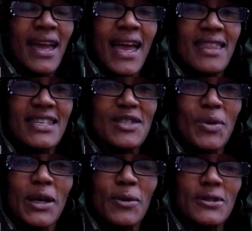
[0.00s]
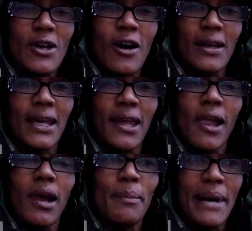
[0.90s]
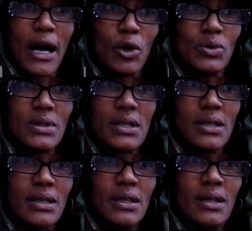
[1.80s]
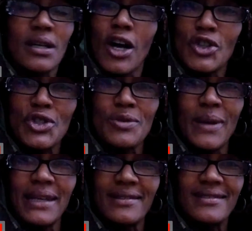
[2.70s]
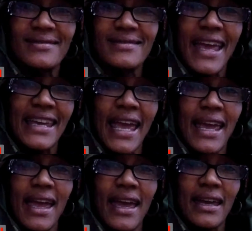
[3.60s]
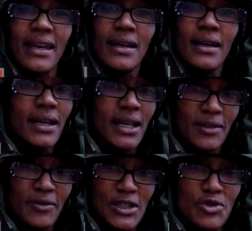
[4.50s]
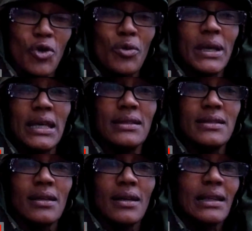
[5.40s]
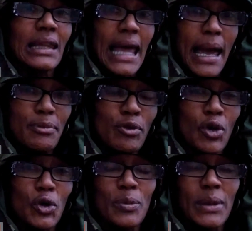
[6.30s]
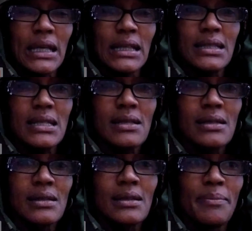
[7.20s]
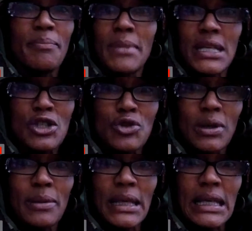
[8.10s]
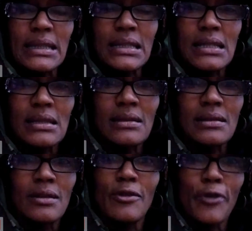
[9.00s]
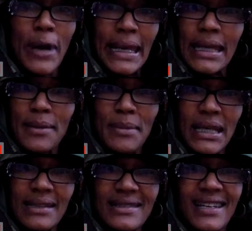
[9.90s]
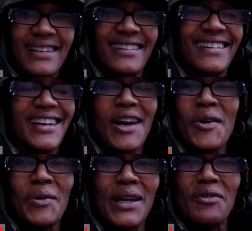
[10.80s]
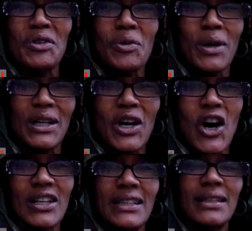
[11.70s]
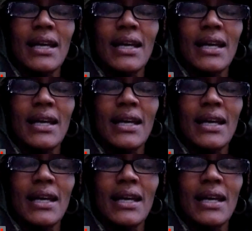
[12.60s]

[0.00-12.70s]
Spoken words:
And this week we're talking about cultured meat, aka in vitro meat, lab-grown meat, mystery meat, Franken meat, whatever you want to call it.